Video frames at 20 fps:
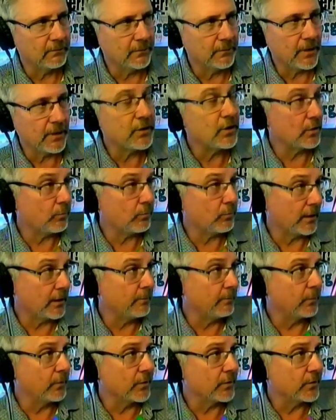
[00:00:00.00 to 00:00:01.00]
They just wanted
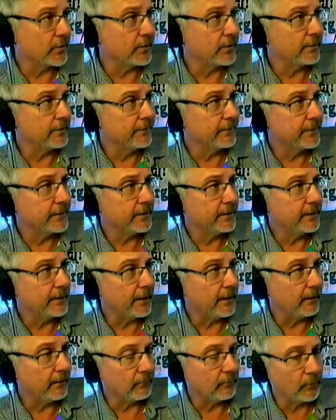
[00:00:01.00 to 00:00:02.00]
them preserved.
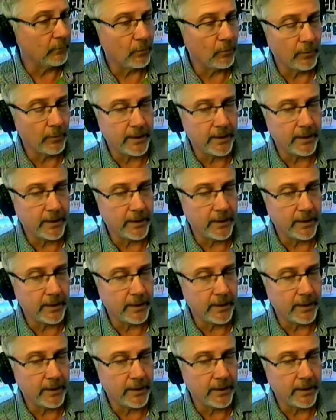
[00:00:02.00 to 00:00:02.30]
Mm-hmm. And what we